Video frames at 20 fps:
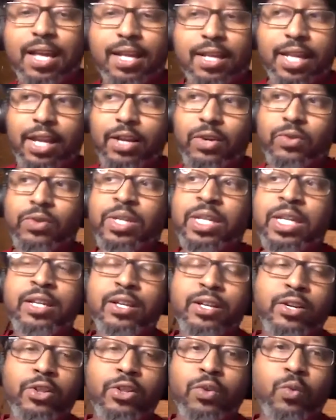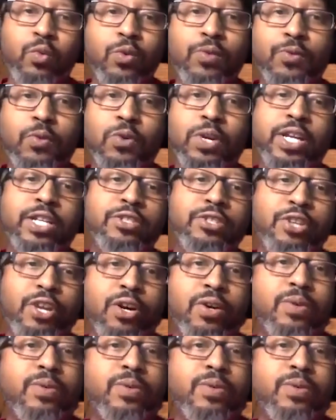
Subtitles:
They don't need another Wolverine show.